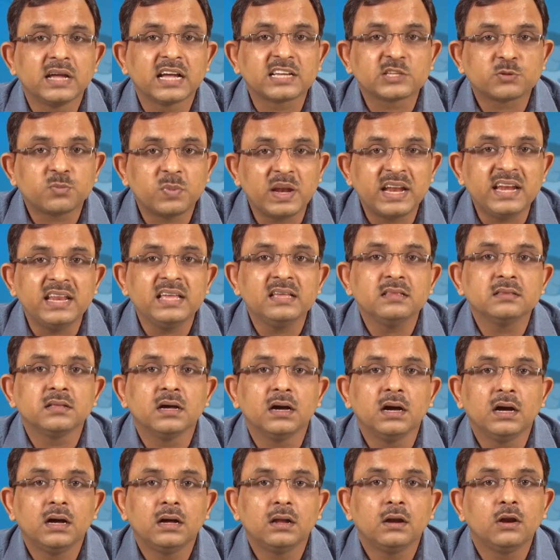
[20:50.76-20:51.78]
explaining
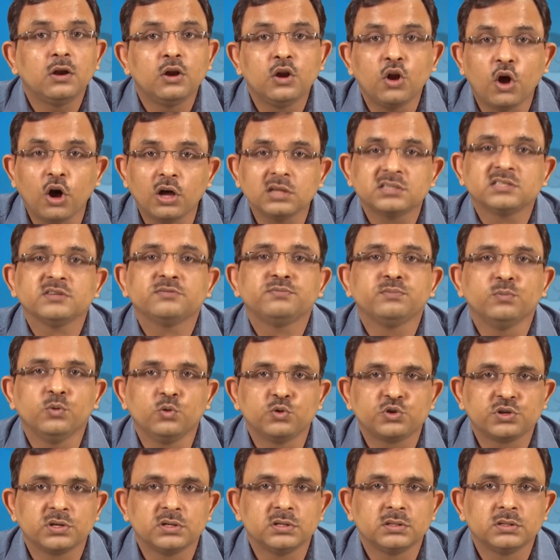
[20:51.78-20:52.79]
the laws of
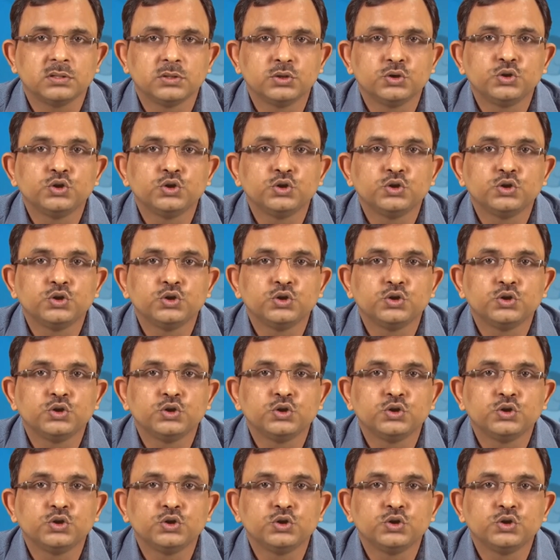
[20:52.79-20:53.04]
motion